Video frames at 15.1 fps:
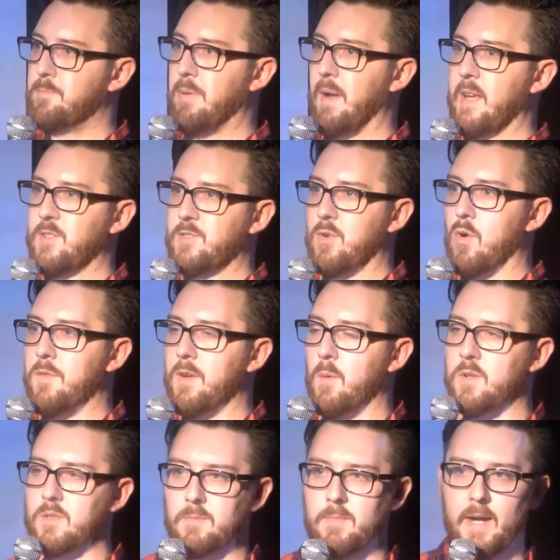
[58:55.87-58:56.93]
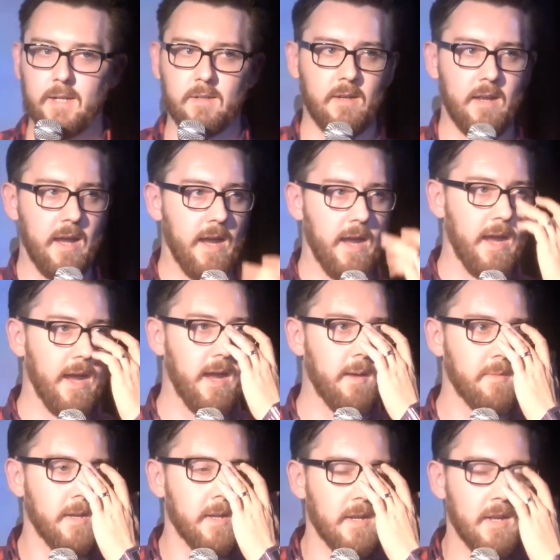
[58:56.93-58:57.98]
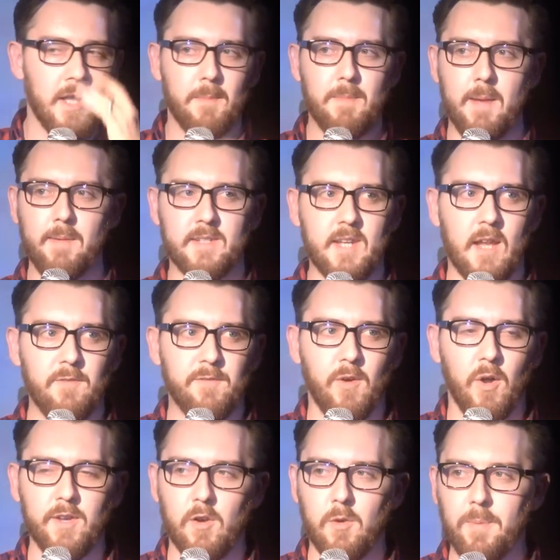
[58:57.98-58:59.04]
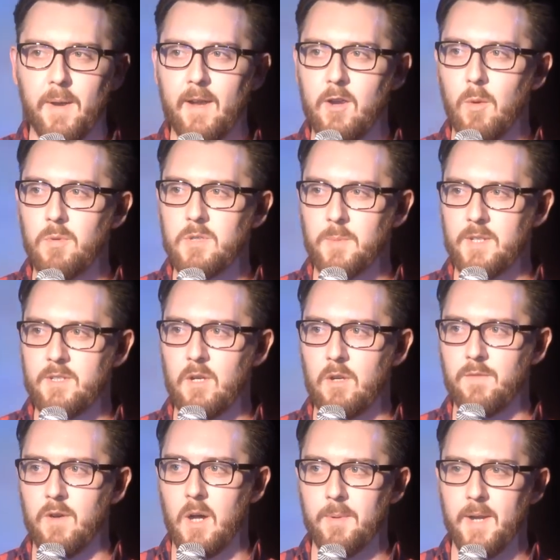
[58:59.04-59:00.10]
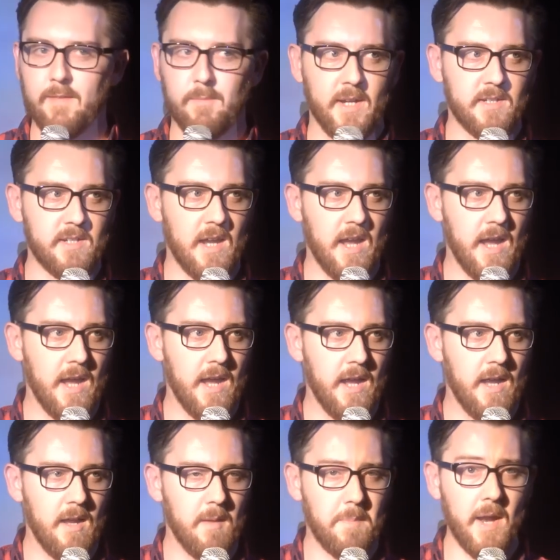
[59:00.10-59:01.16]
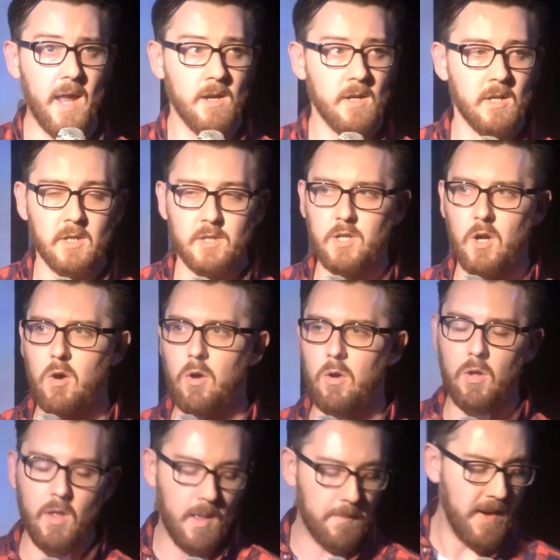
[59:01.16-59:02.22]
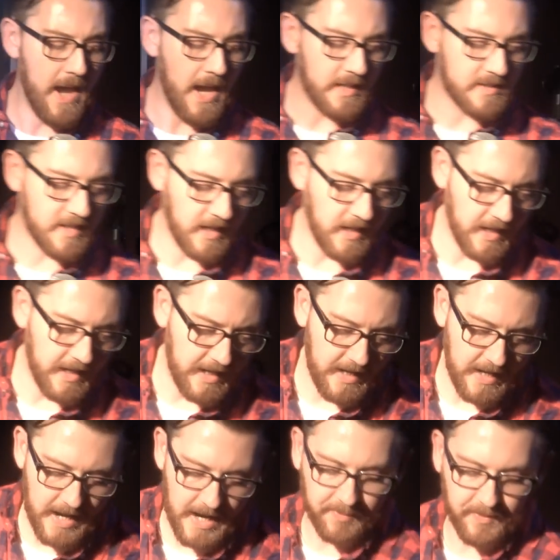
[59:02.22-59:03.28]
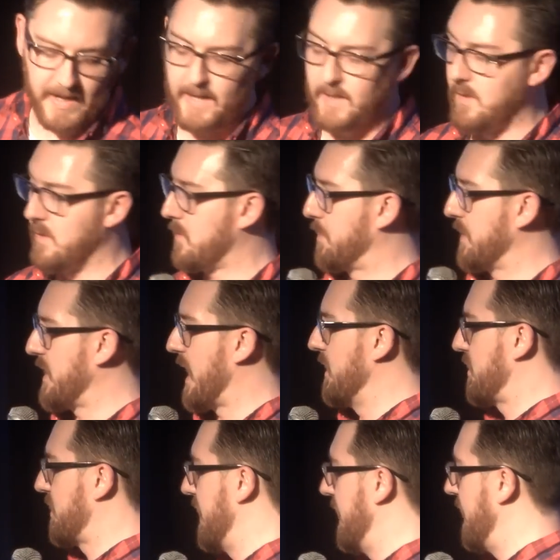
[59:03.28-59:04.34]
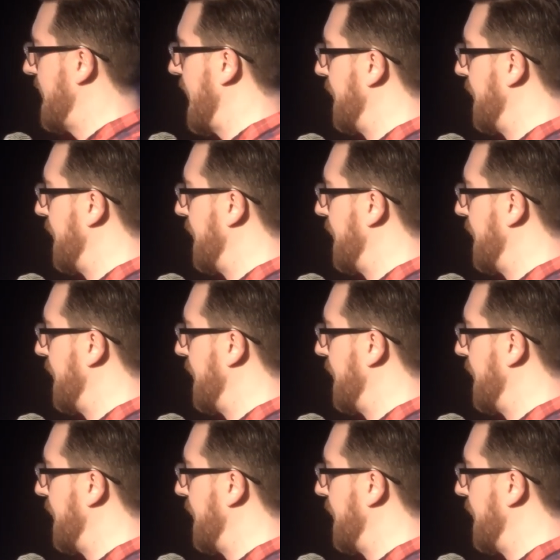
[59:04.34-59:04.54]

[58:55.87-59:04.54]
Plays true if it wasn't mine. Uh, Maybe the tinfoil European Cup was a bit too far, but never mind. Uh, but yeah, so basically, I think potentially